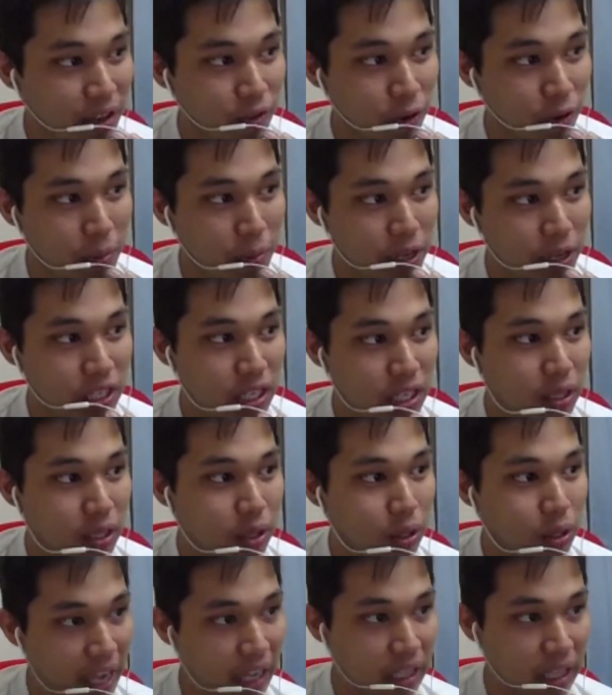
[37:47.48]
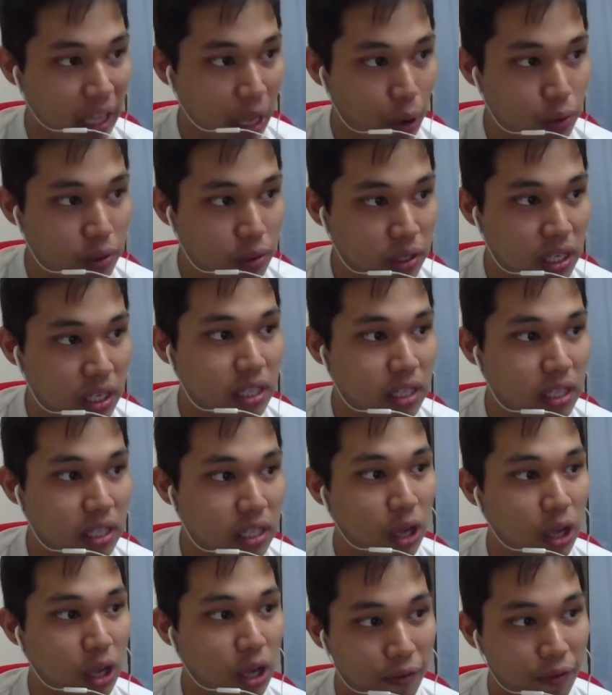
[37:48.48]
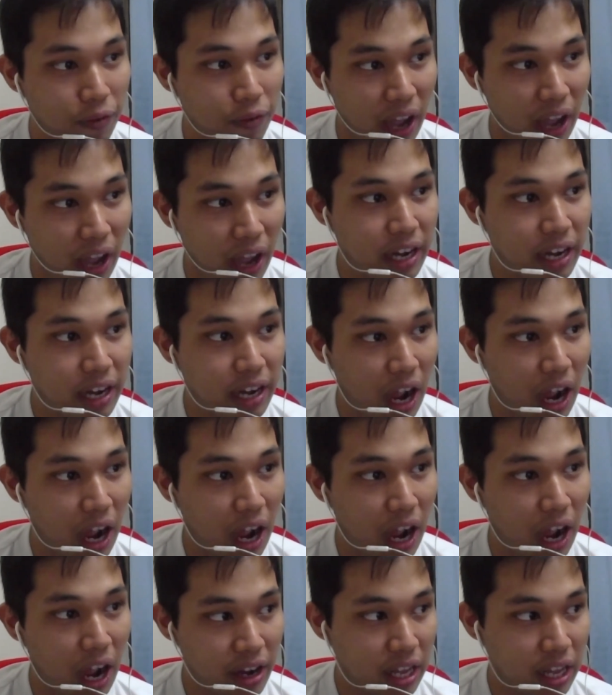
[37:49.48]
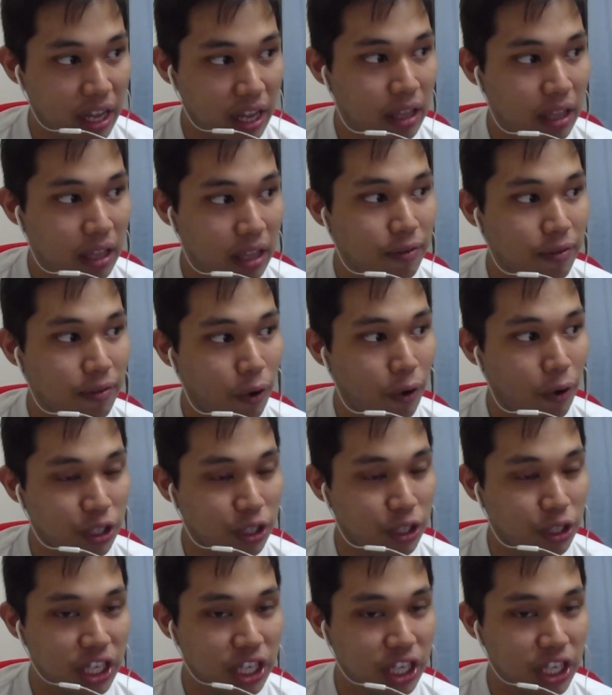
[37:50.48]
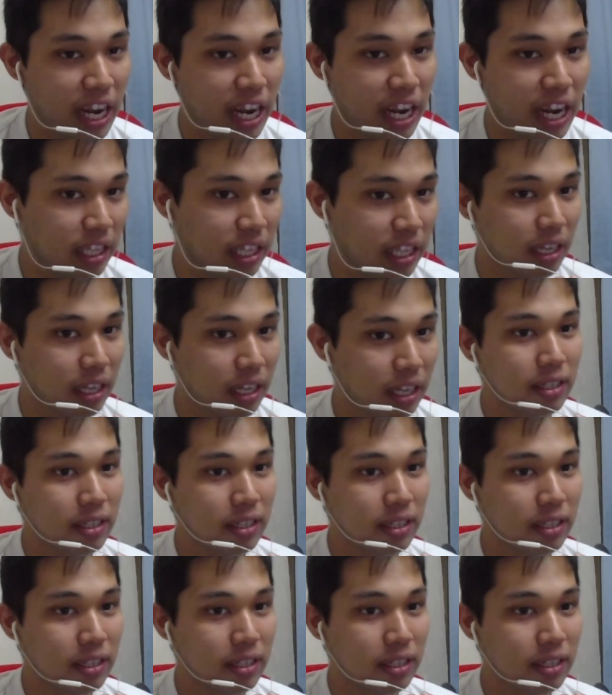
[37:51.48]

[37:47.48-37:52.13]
information to select thousands of guide RNA for gene editing?